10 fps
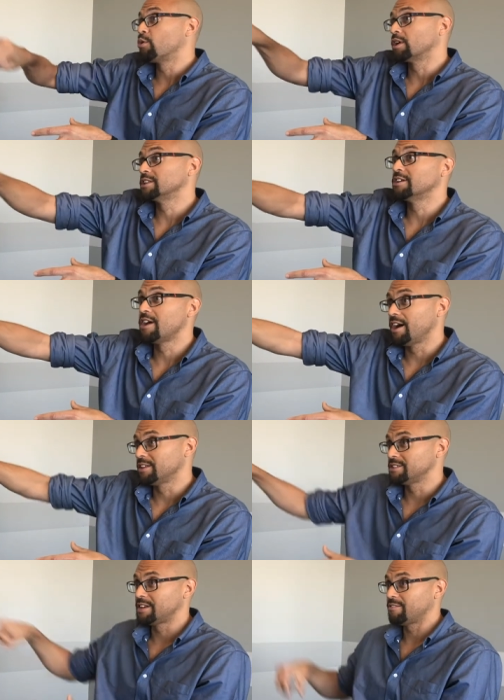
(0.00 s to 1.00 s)
pouring their
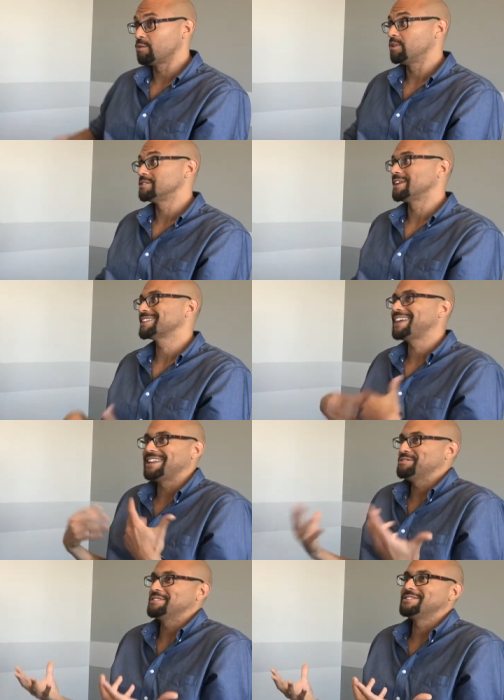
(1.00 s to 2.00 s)
knowledge, and everyone's like that.